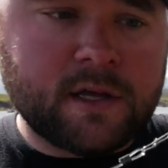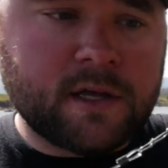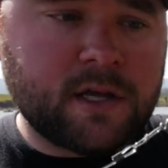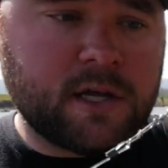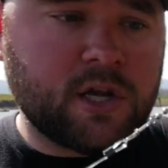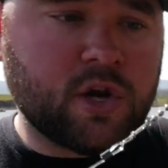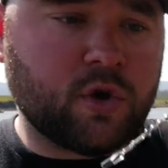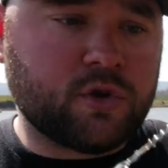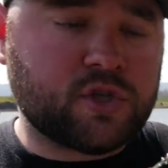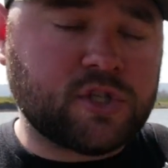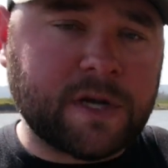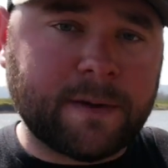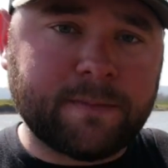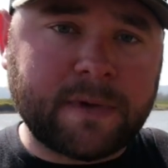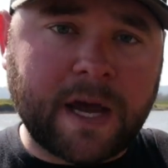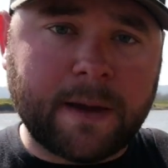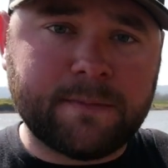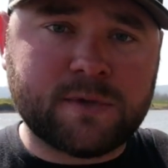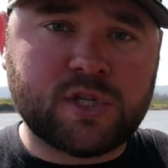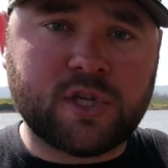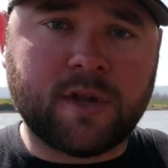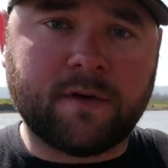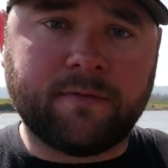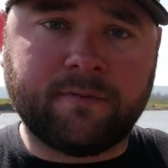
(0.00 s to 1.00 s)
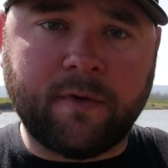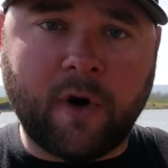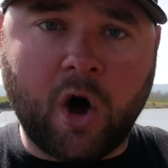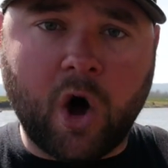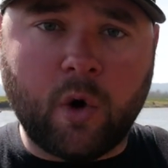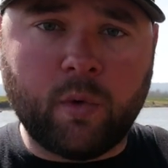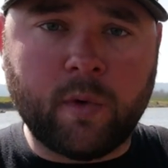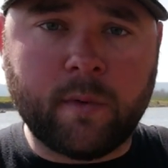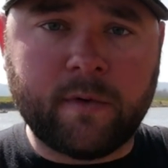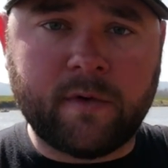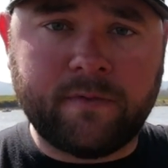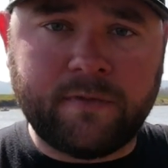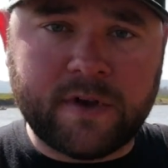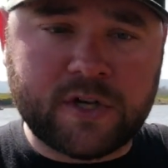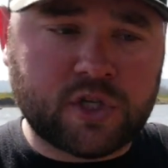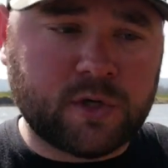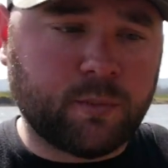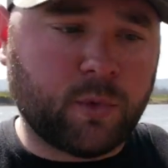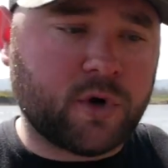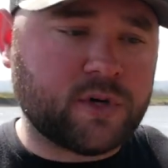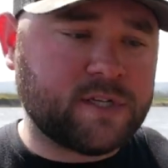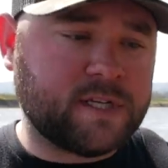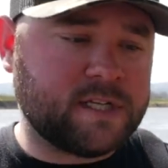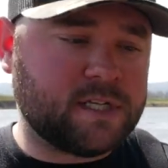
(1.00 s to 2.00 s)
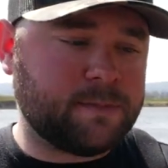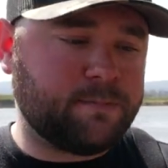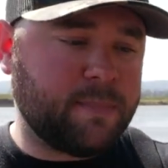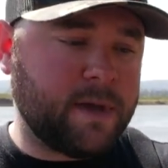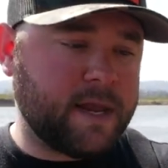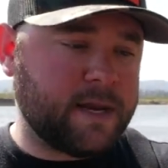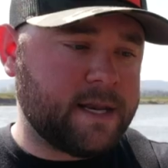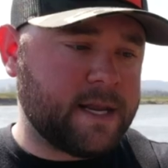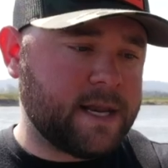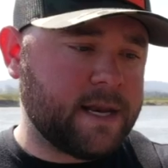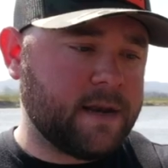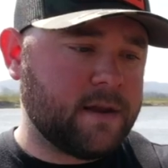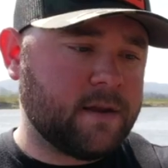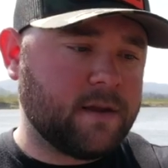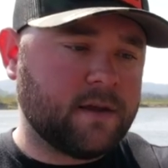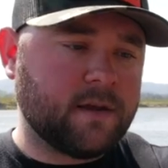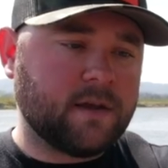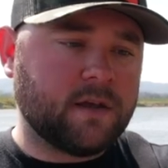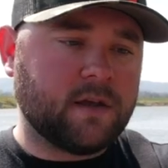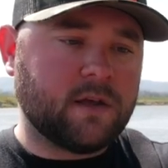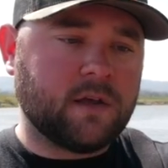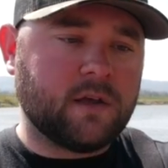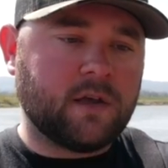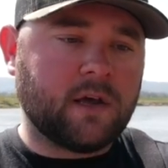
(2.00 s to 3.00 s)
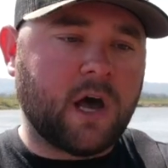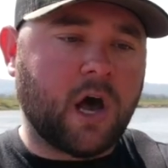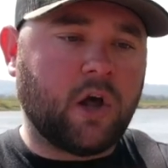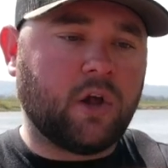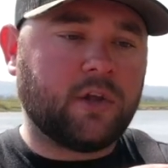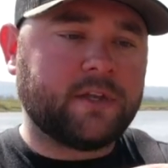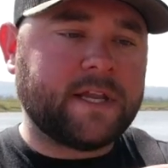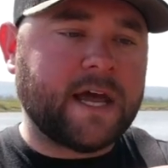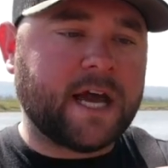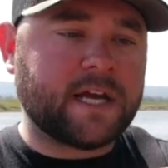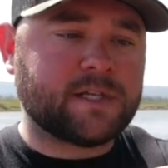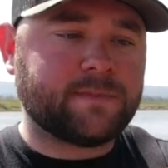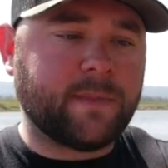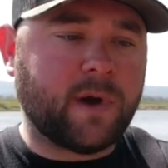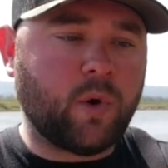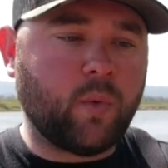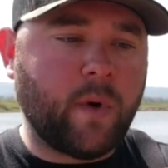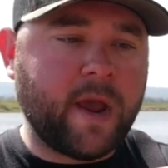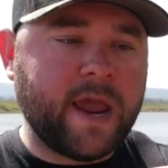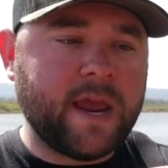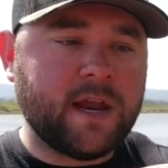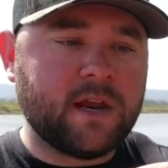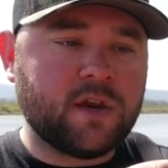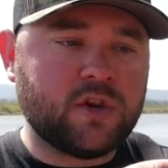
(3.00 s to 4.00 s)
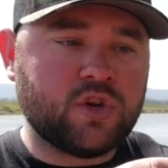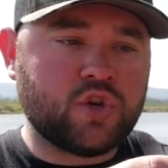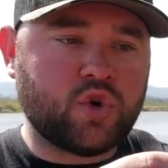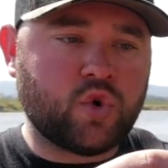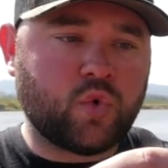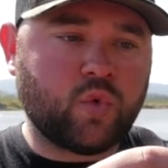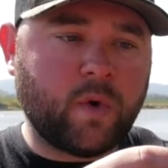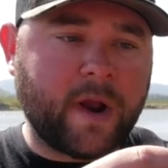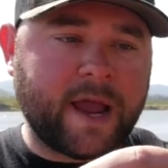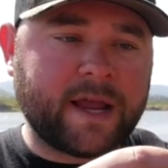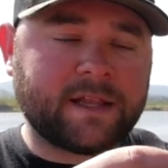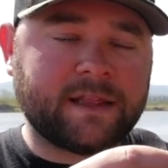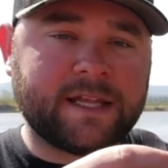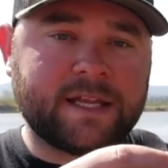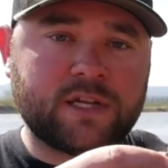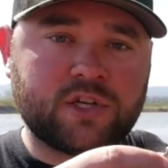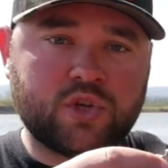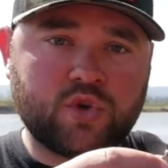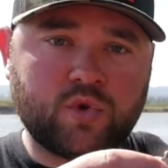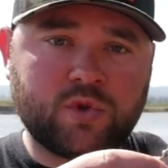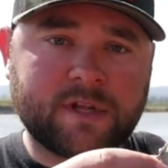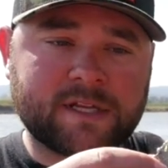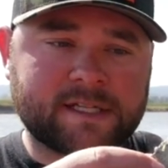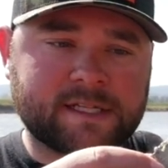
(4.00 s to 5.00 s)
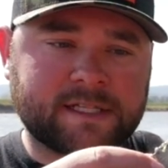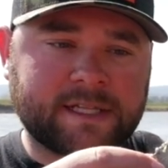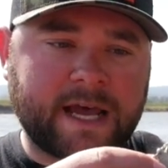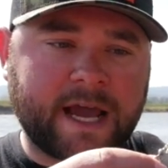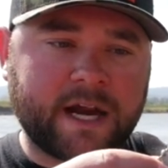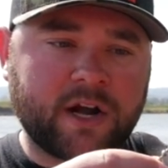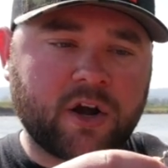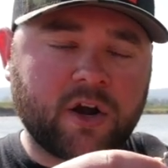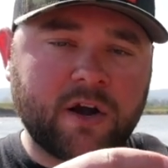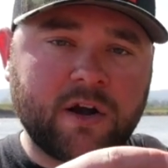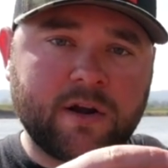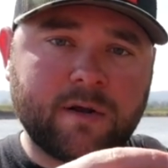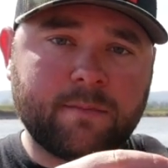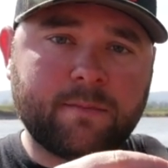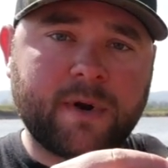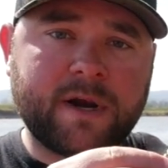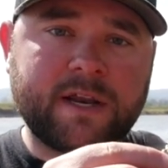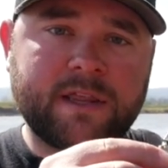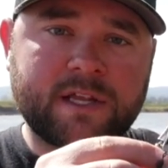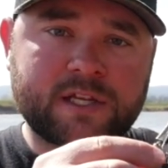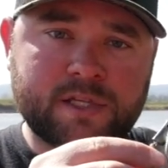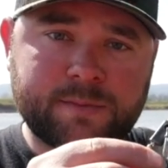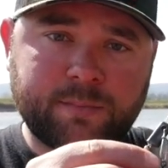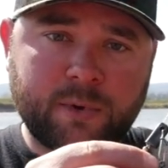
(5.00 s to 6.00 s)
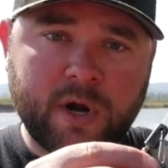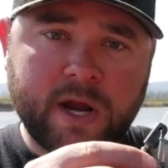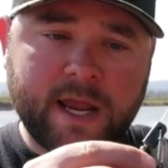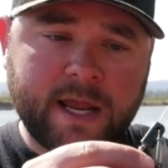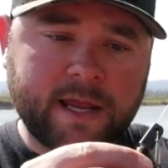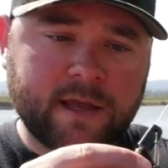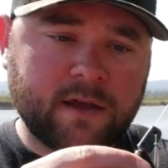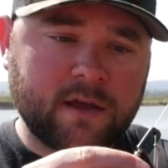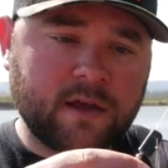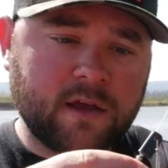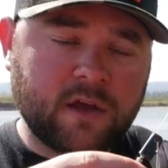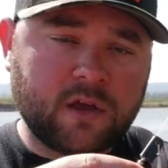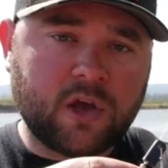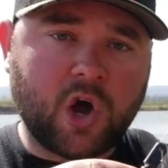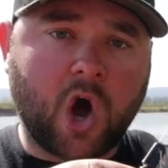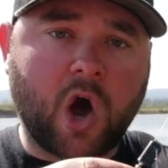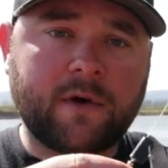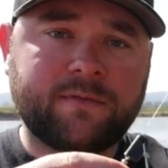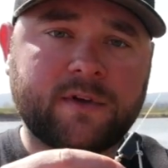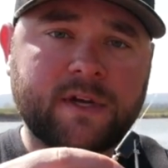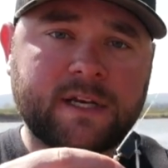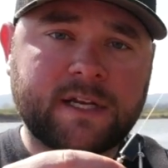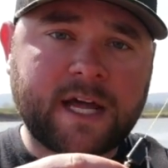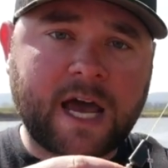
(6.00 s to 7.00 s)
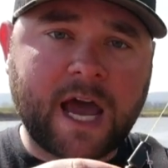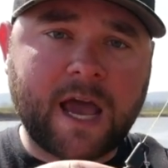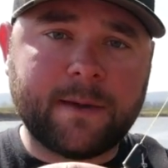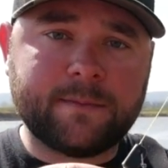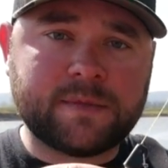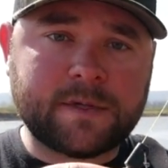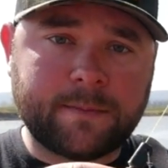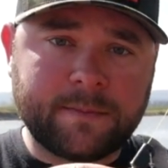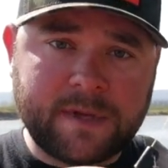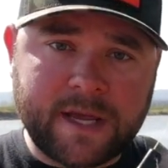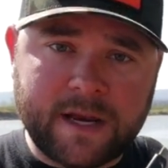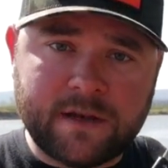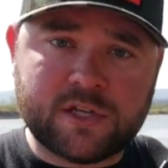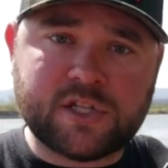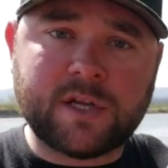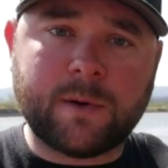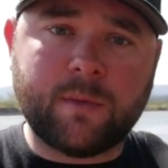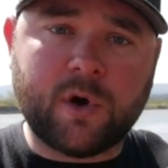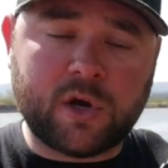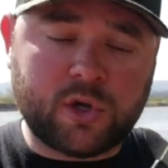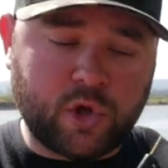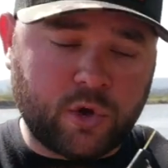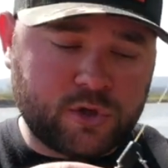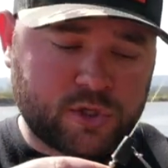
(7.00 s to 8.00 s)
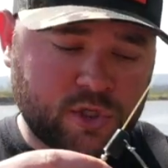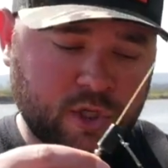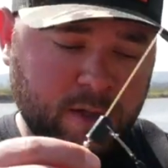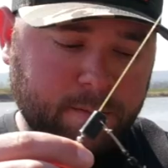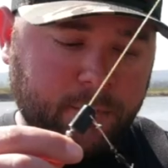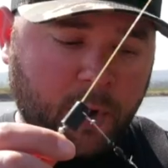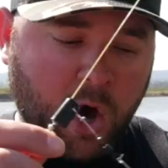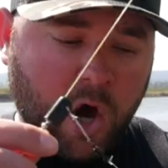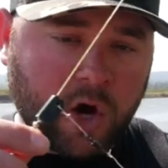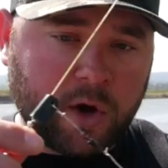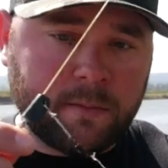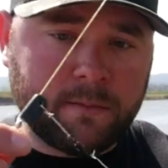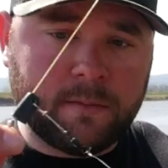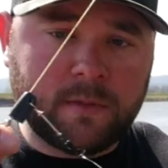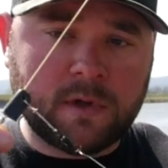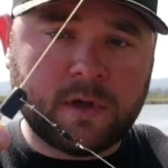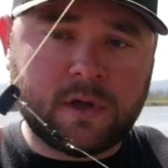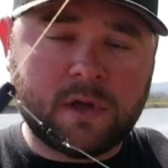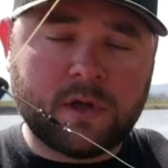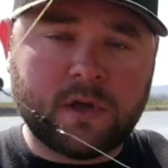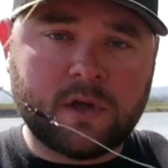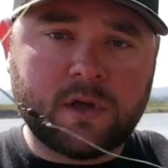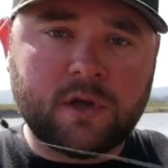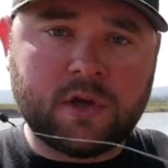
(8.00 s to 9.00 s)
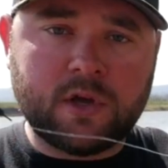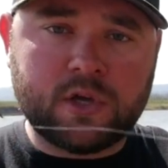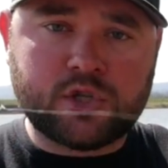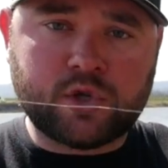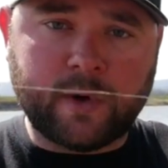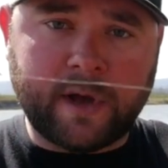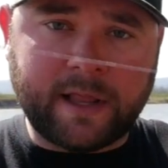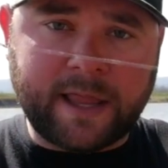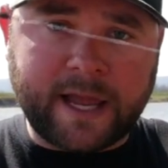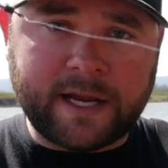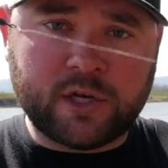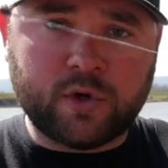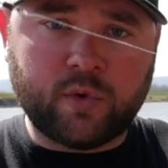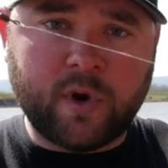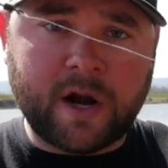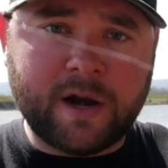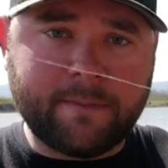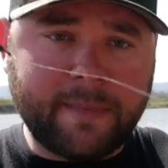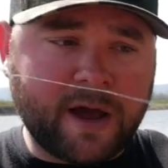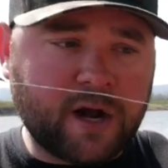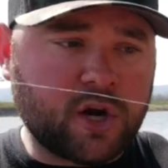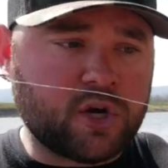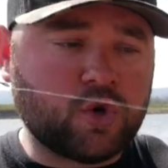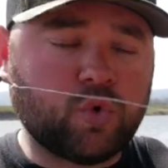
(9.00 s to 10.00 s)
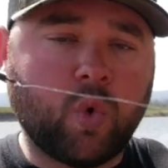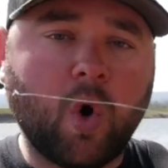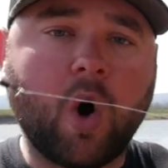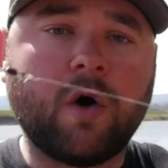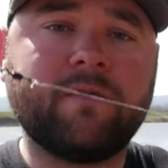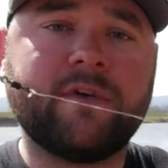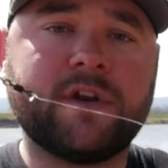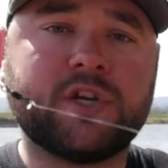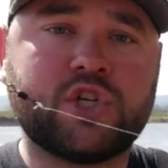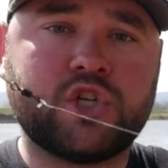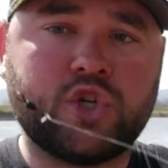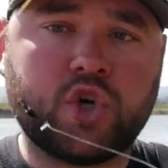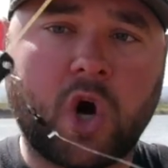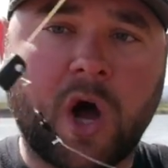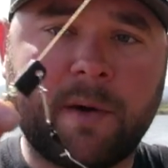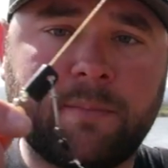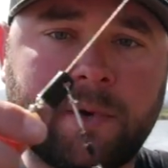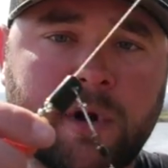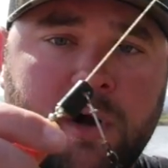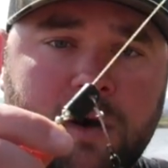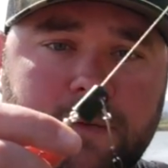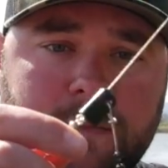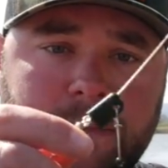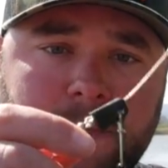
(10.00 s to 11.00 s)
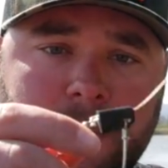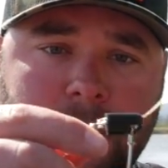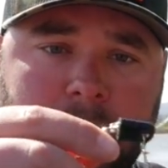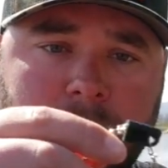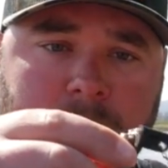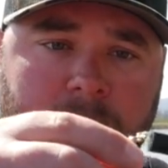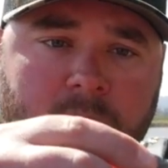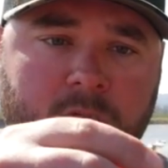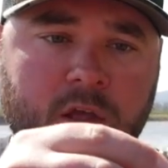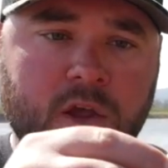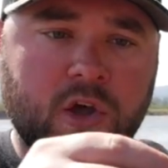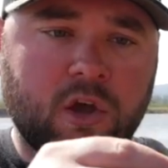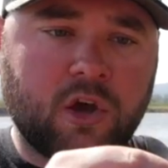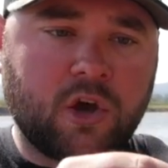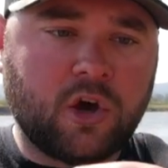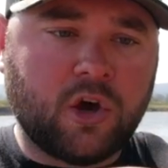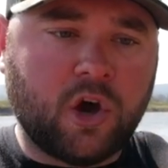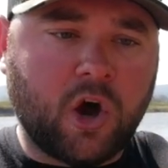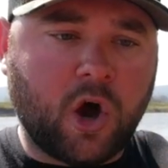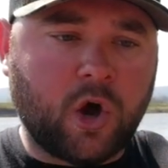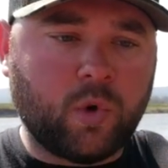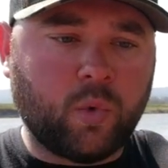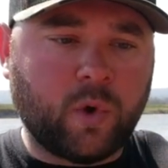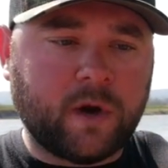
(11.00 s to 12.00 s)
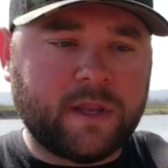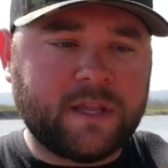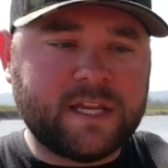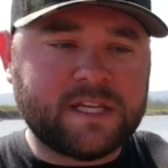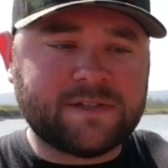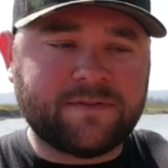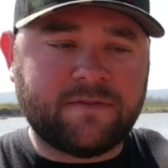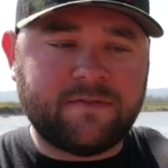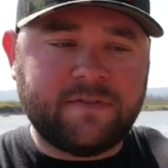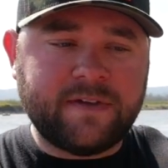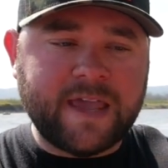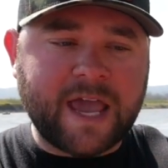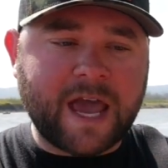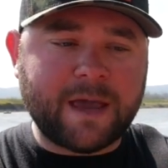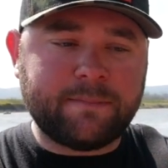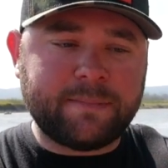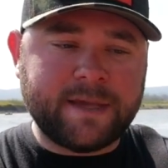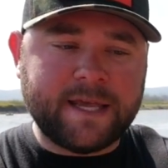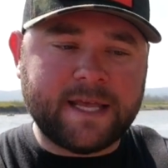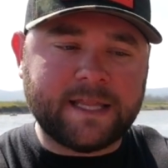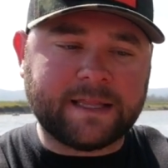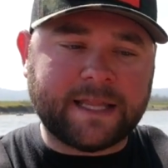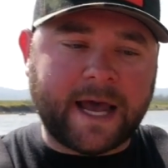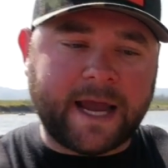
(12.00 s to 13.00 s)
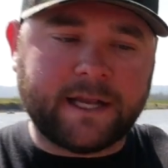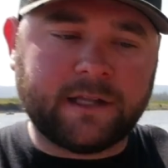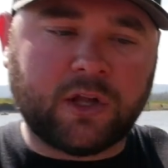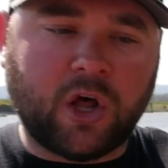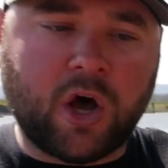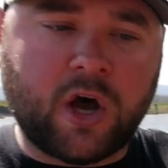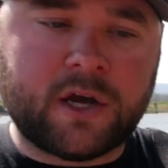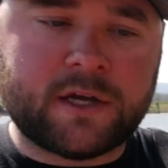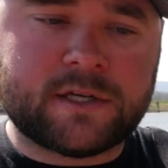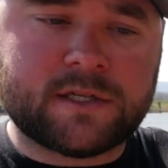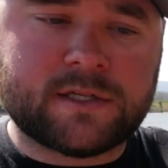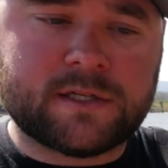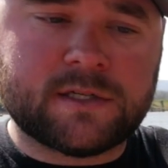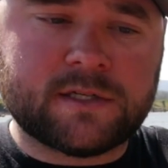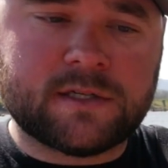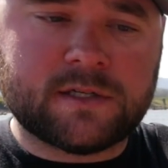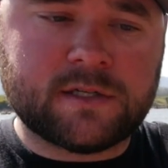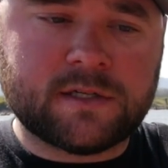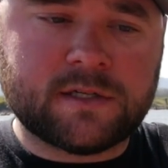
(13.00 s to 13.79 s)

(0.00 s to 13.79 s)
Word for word: You know, sometimes in the fall when we're fishing more suspended, I'll attach my weight directly to the slider, but in the spring, oftentimes I'm getting somewhat close to the bottom. So I like to run about a 12 inch dropper on one of these VIP line locks.